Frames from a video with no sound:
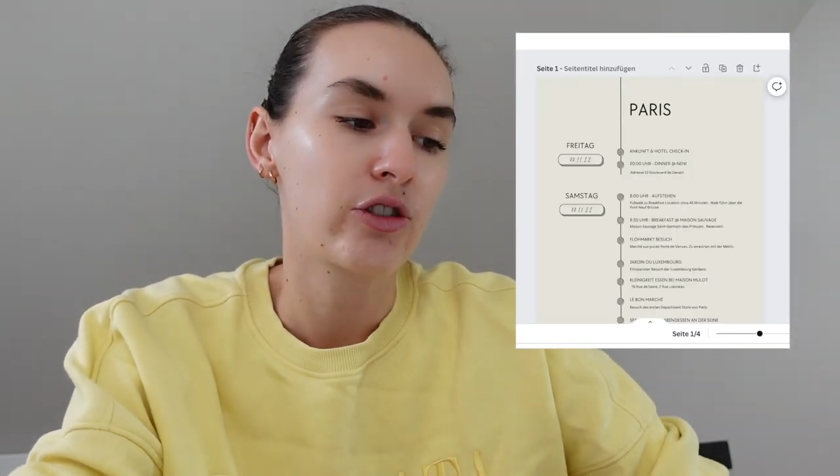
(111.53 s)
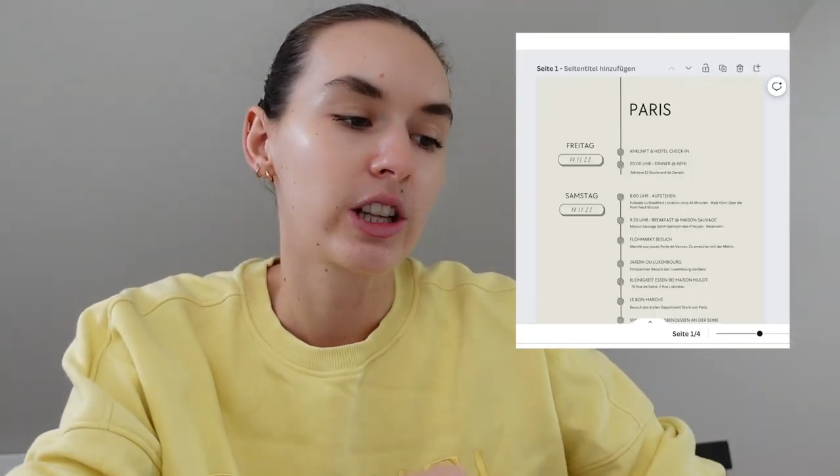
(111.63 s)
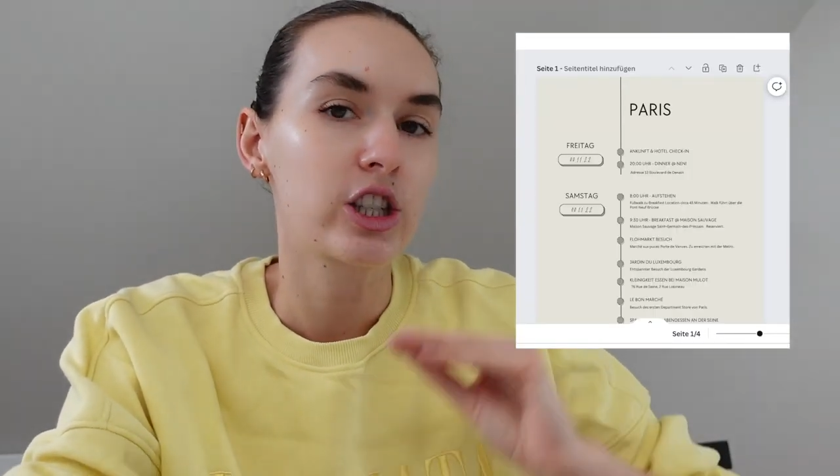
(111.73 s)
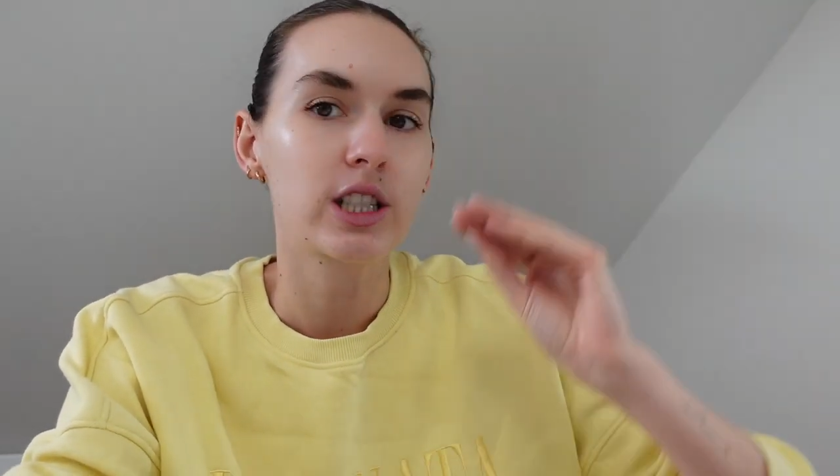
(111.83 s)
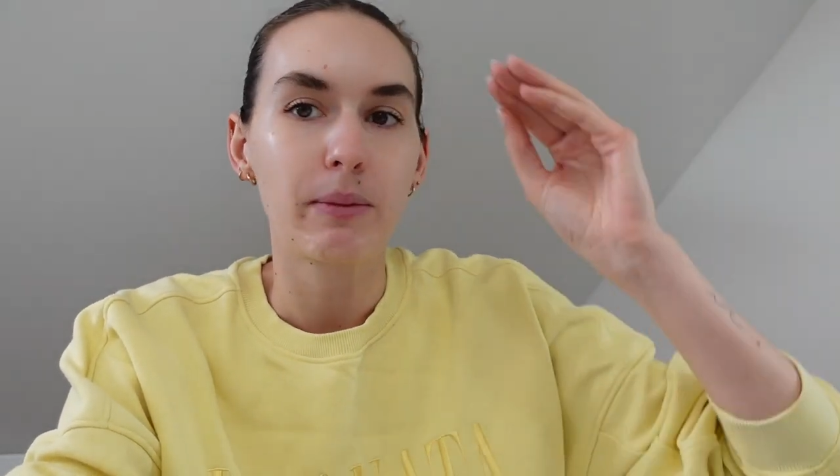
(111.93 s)

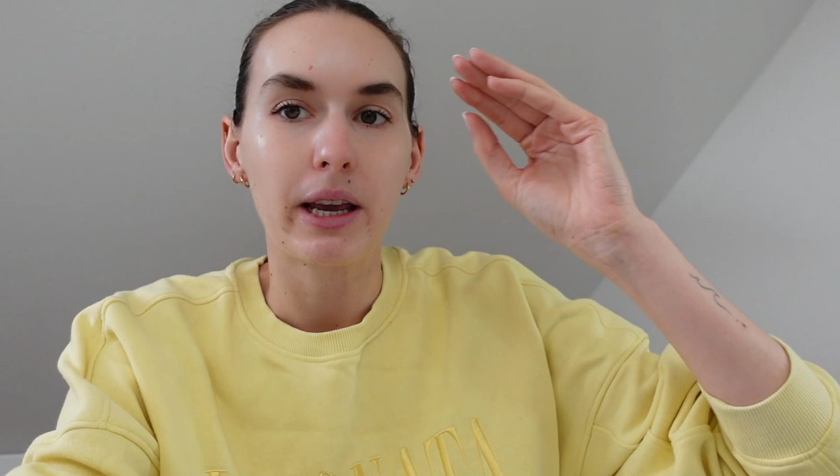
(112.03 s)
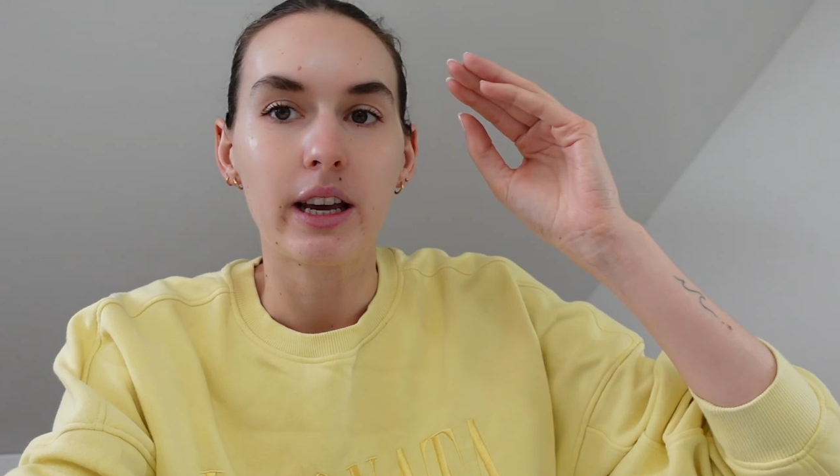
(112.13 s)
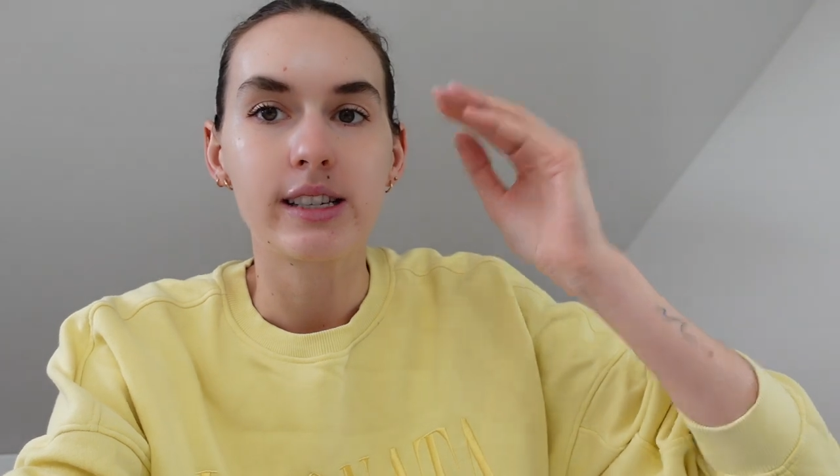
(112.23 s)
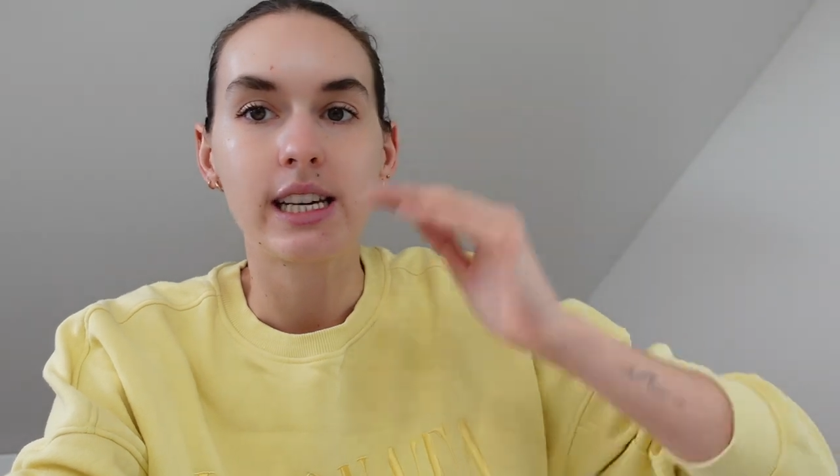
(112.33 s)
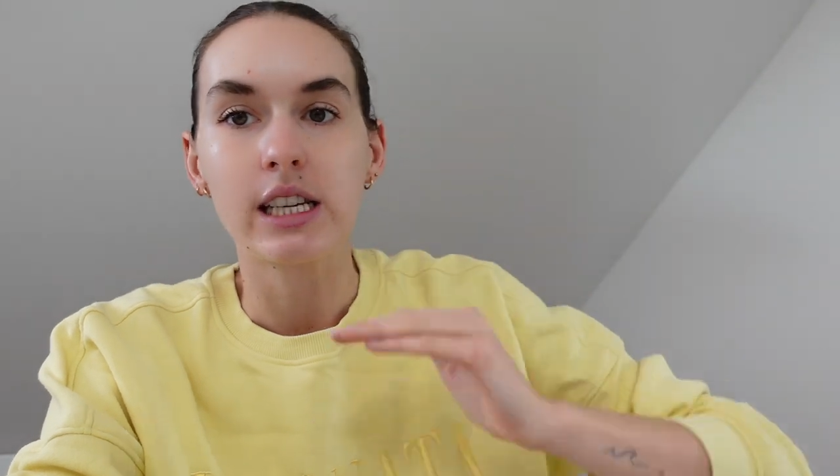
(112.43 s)
really just make
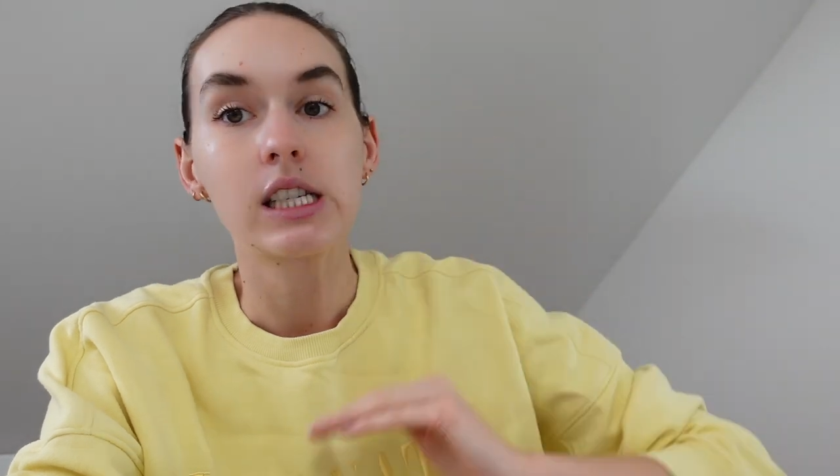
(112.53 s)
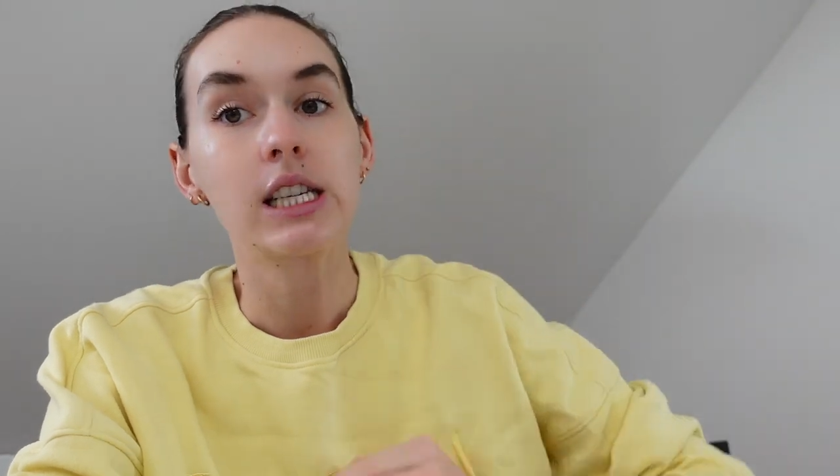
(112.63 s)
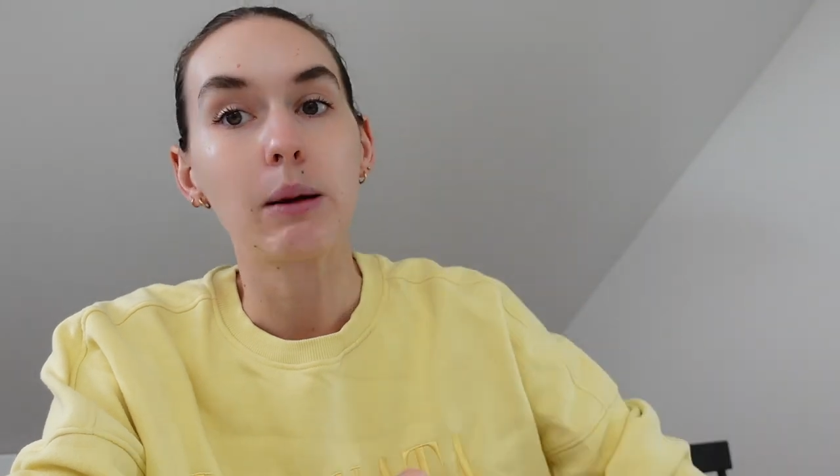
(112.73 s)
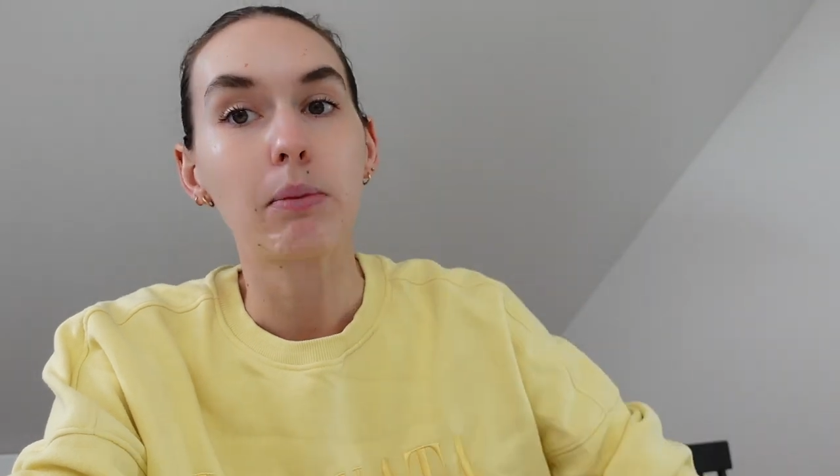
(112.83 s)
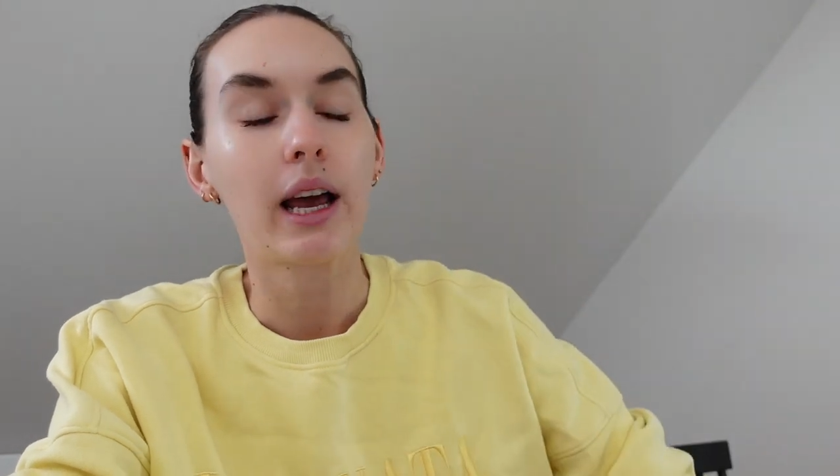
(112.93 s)
a
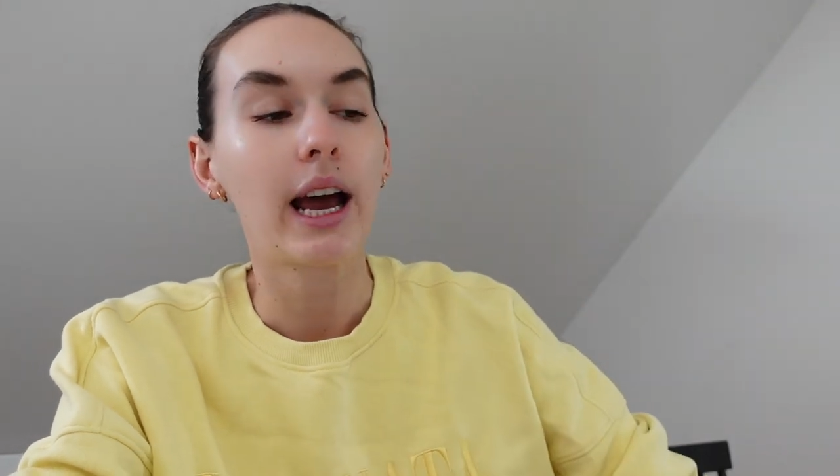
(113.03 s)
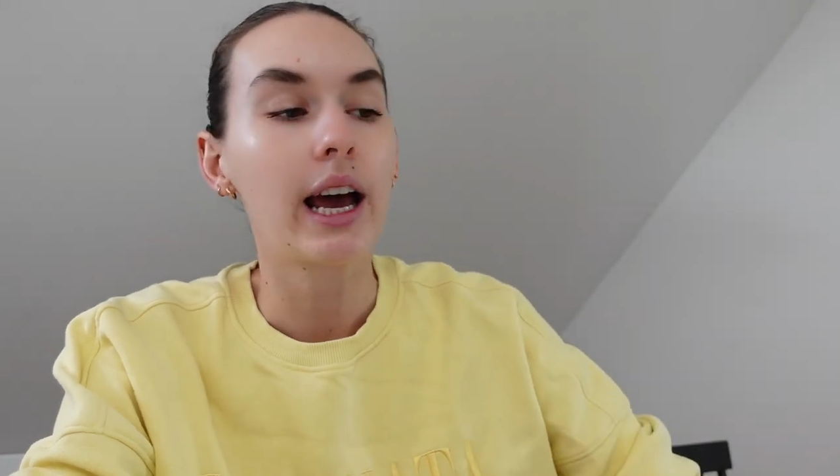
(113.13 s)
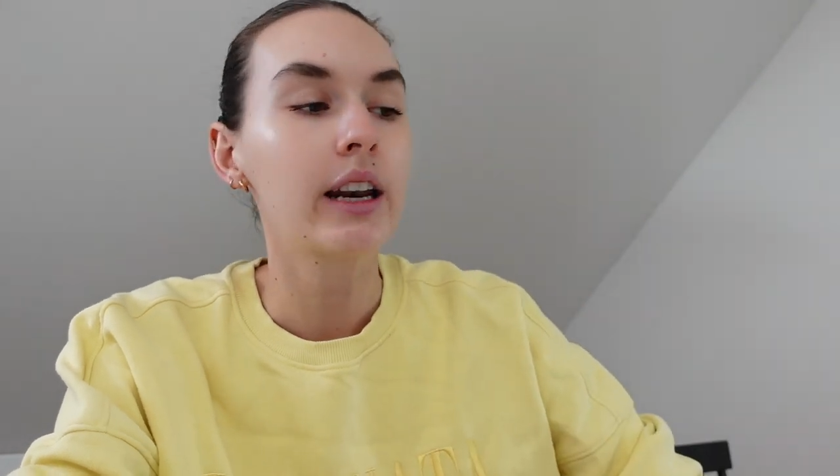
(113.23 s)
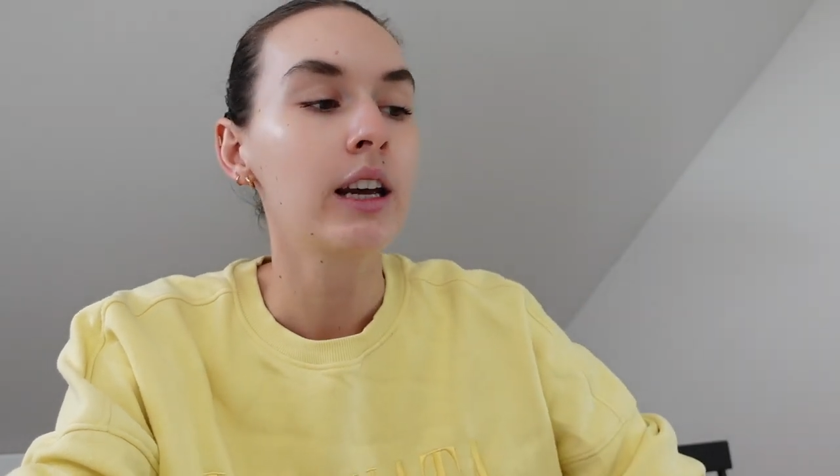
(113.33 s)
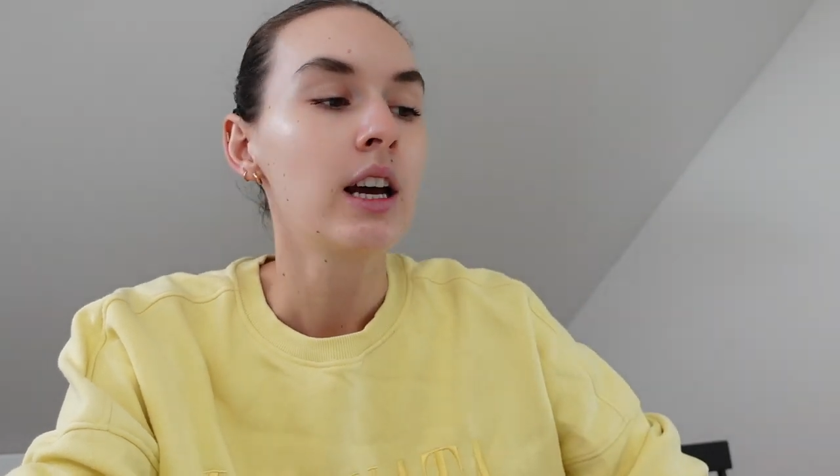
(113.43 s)
day-to-day
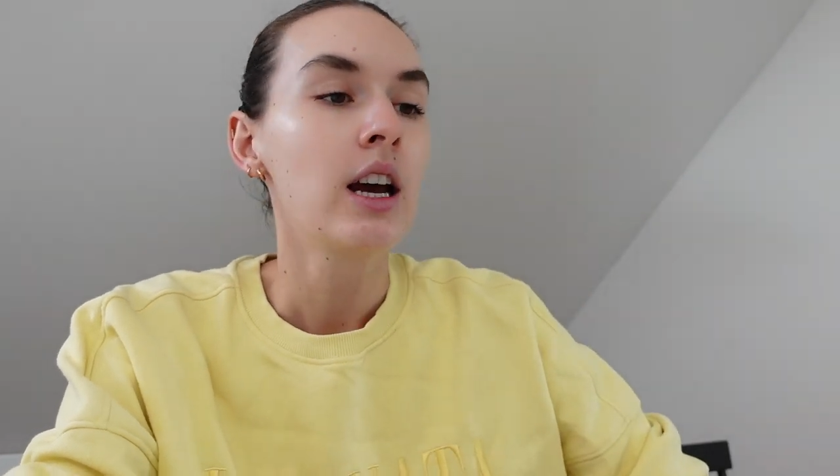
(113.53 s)
plan.